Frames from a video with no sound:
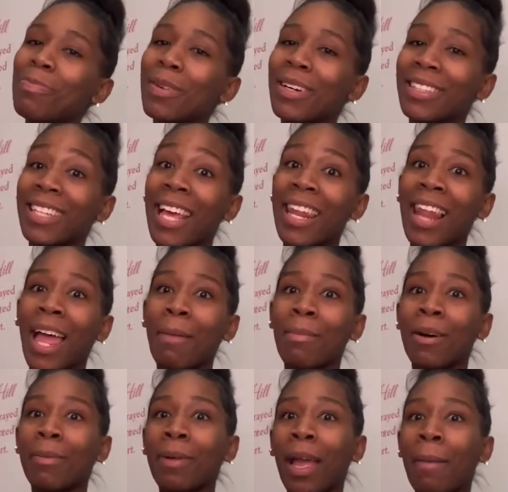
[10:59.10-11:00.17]
but that light
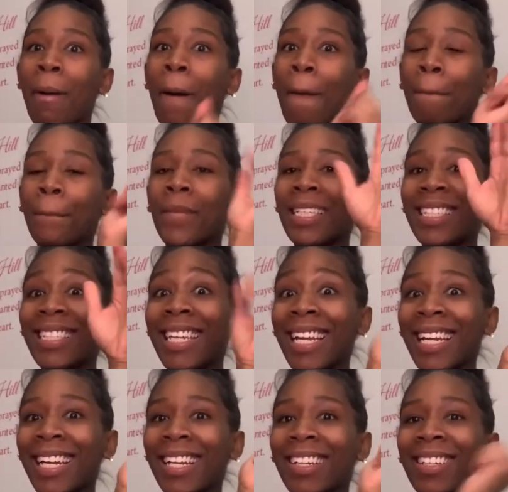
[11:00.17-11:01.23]
bulb came on. Ding.